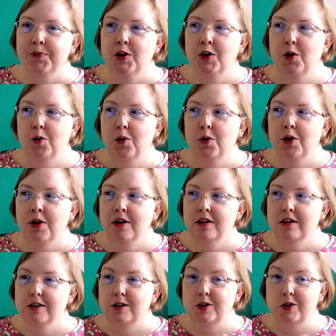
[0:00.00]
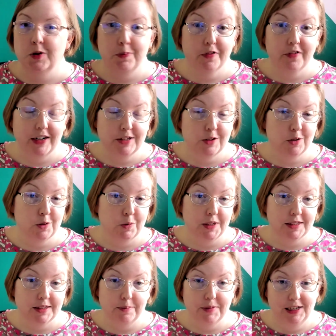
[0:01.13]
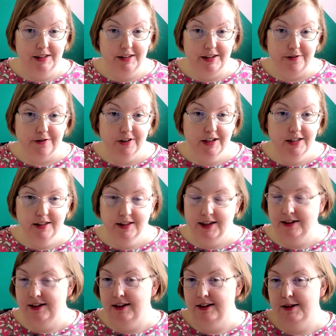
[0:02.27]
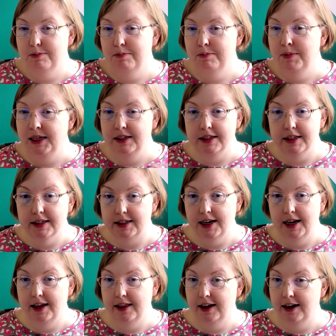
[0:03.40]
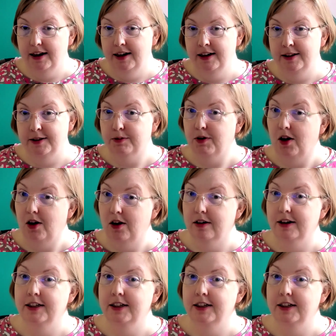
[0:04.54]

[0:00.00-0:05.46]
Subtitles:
your supervisors want something different, that doesn't mean to say that it's wrong.